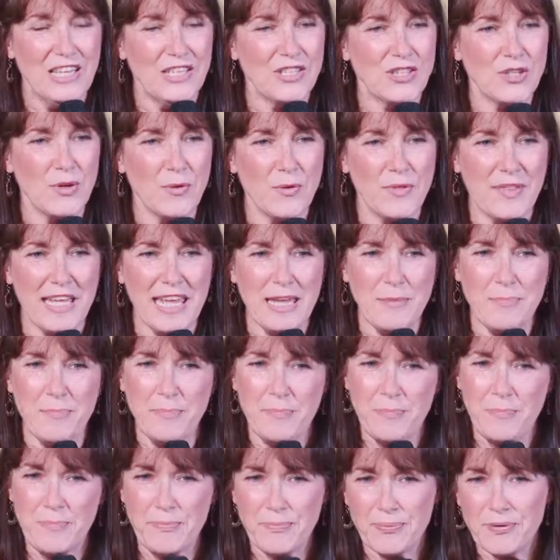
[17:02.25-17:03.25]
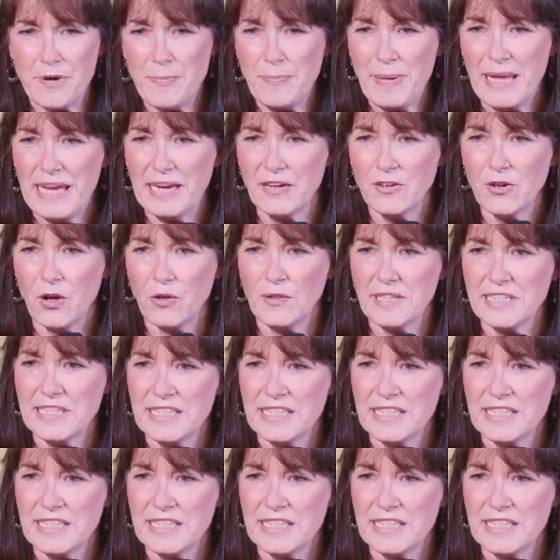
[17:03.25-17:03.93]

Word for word: So they prepared all